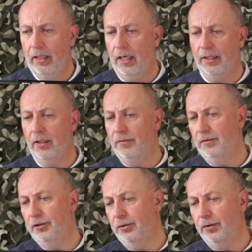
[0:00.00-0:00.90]
I know
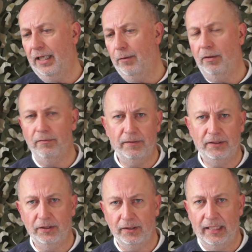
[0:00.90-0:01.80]
for sure that won't
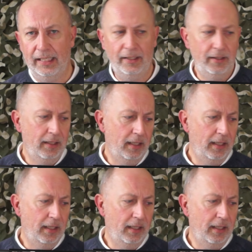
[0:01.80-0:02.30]
fit on there.